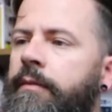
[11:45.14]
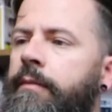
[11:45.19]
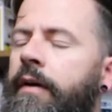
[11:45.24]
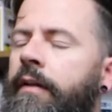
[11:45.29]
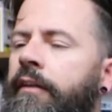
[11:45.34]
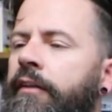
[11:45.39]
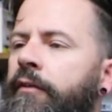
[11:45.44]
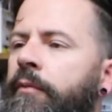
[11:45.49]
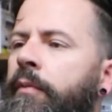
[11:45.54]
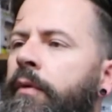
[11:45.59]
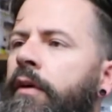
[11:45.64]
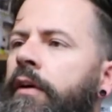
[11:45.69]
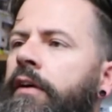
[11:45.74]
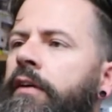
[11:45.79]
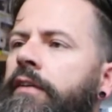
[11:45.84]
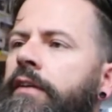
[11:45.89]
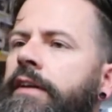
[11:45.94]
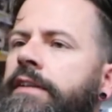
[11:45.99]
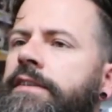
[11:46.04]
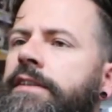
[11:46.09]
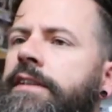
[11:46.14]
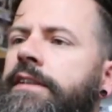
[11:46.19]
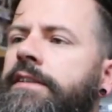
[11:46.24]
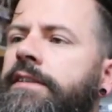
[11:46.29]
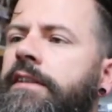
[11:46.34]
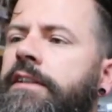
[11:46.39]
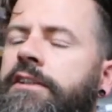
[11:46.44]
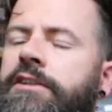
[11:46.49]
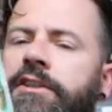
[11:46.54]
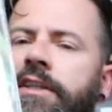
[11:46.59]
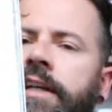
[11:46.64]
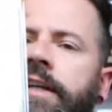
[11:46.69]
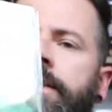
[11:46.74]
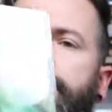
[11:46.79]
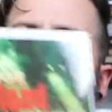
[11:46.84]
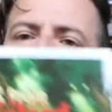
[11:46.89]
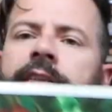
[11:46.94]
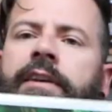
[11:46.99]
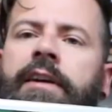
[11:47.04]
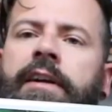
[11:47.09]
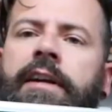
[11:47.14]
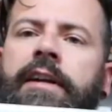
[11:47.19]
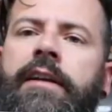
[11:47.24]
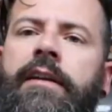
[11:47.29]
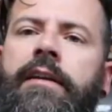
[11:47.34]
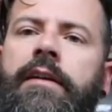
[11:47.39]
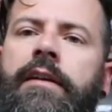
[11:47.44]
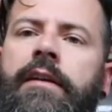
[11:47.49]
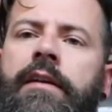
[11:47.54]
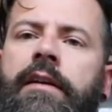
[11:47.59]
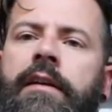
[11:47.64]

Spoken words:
about this book, this is the Chase variant.